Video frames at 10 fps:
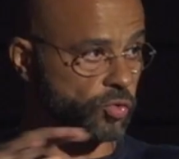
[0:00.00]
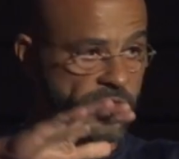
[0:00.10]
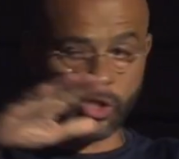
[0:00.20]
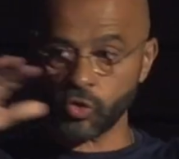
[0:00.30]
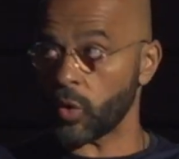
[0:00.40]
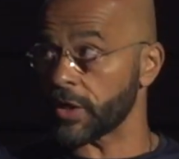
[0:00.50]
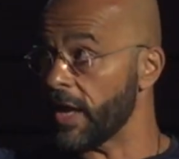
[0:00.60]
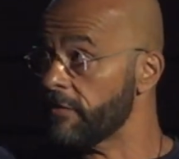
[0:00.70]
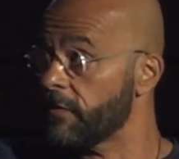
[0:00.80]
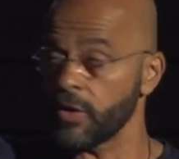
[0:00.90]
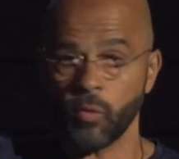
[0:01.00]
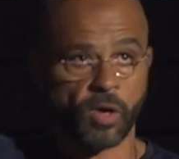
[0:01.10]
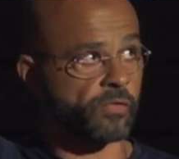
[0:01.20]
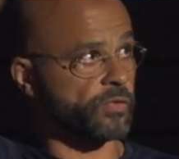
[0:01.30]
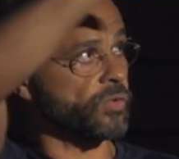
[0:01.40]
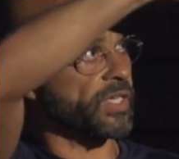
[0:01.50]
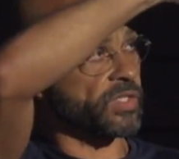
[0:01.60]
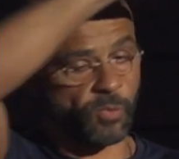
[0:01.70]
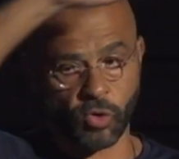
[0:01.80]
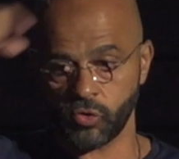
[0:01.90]
you, every one of you that
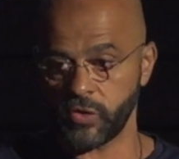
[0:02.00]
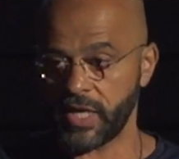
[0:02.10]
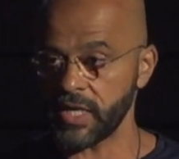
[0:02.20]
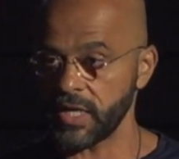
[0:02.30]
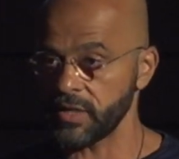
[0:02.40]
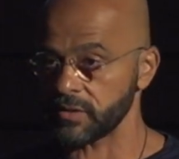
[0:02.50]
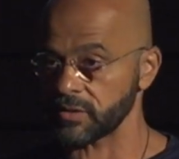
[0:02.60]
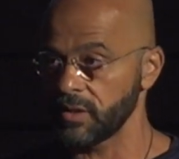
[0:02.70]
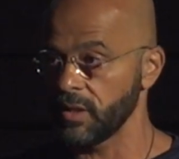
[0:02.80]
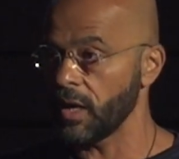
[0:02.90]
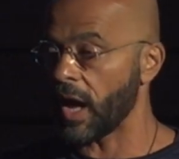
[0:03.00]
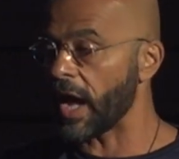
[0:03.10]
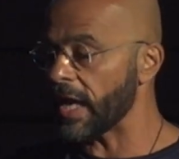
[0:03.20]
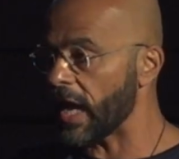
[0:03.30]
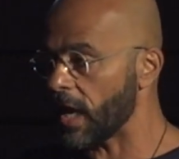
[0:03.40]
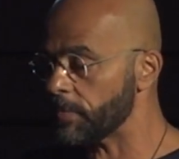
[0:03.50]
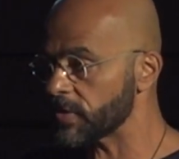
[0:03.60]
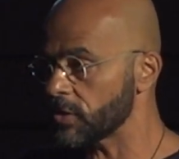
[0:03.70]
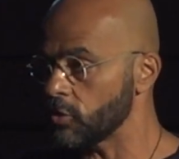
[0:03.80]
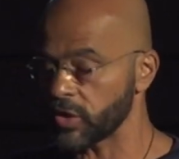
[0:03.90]
spoke today here, I
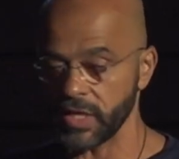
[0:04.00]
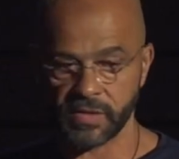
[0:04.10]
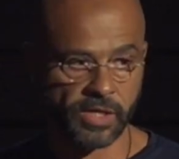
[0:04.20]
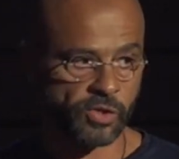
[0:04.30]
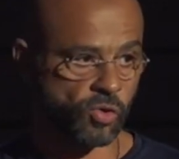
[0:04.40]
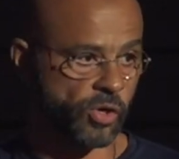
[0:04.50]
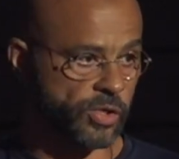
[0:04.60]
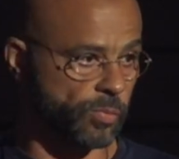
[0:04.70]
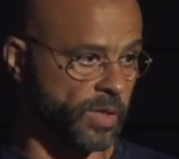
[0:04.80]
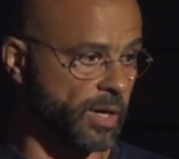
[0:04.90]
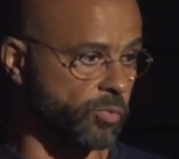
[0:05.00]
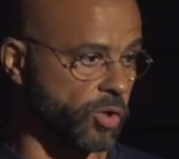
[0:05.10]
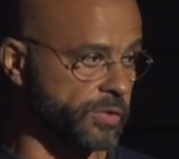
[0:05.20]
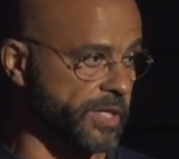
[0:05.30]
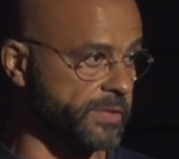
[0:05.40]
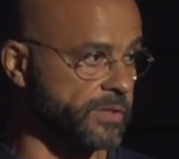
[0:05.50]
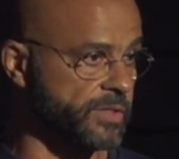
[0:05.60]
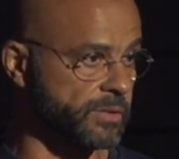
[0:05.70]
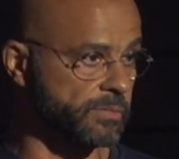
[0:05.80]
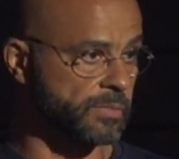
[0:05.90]
absolutely think you're going to become world
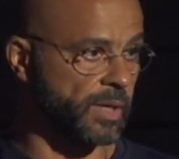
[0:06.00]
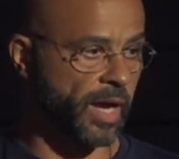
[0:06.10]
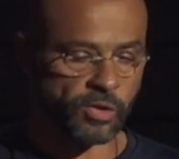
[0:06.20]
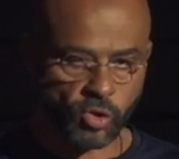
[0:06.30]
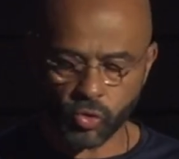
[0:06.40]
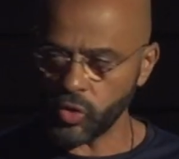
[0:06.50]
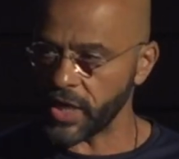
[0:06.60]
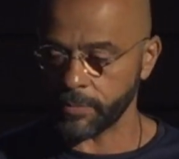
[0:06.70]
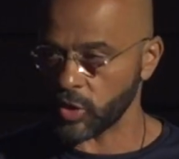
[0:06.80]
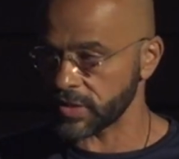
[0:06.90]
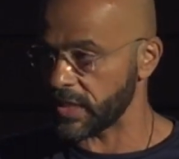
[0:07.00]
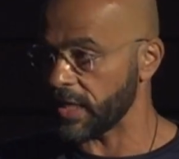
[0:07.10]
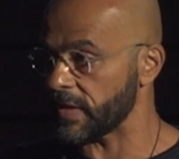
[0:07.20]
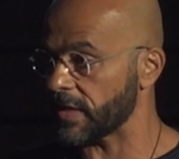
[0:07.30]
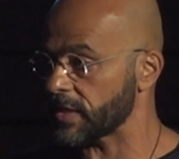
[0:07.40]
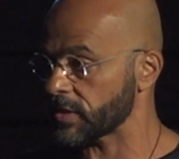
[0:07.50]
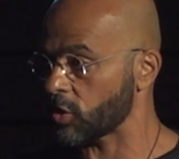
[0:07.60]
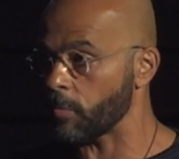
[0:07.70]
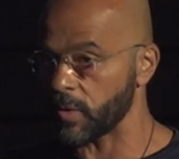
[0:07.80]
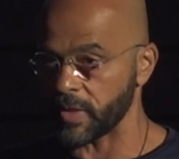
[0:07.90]
leaders. I truly am not saying that as a
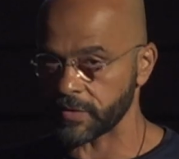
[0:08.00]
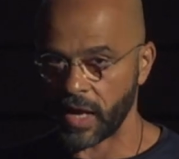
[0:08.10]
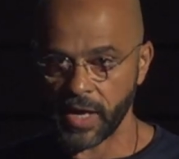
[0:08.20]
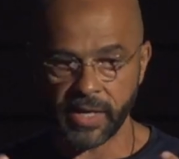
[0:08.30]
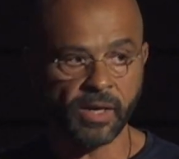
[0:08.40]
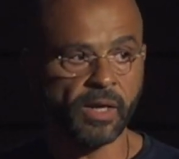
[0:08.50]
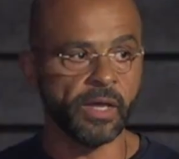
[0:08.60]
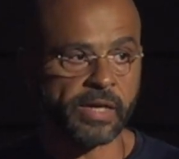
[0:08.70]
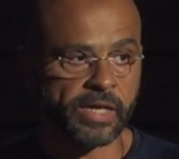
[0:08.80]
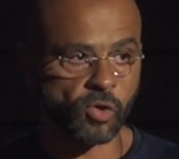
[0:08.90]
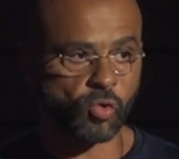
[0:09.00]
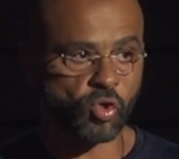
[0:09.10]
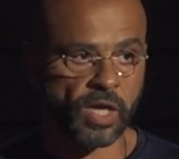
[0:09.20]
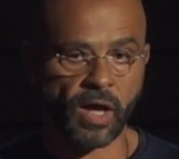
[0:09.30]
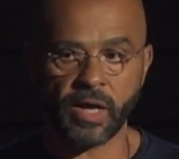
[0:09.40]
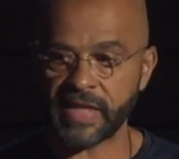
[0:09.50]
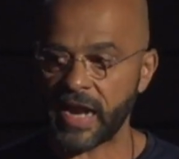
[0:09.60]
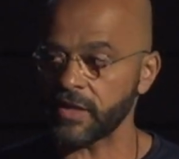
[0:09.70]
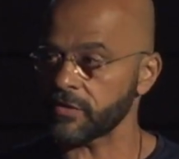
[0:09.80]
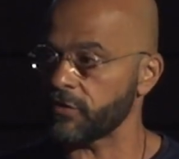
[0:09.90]
compliment. I recruit
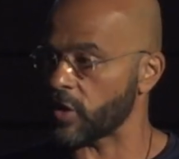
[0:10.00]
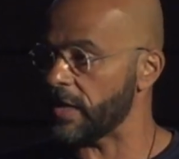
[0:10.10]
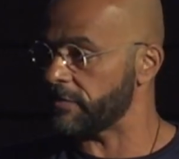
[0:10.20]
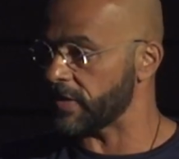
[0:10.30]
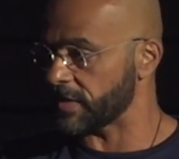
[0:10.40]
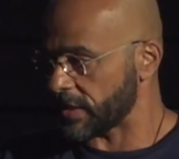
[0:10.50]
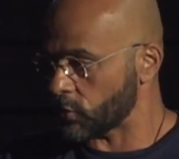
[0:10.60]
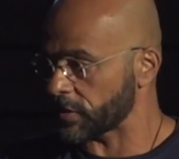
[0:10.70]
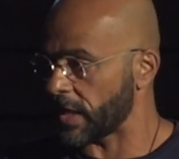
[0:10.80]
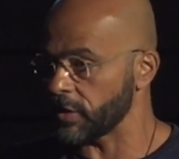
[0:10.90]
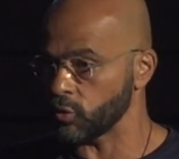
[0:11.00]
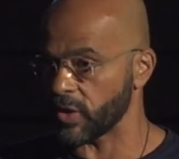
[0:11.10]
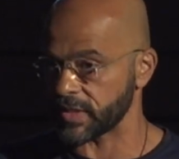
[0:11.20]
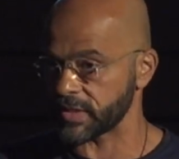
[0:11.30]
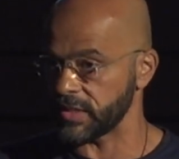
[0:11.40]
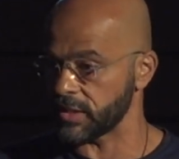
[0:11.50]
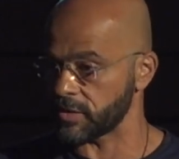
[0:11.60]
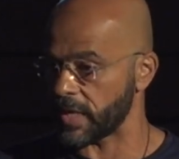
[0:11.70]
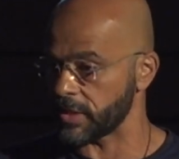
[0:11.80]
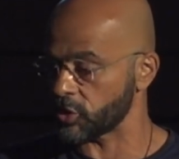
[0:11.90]
talent for a living. That's what I do as a senior
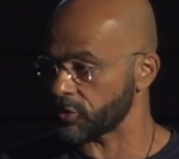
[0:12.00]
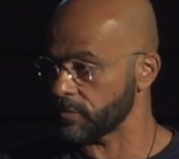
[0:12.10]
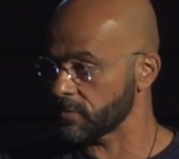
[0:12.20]
manager,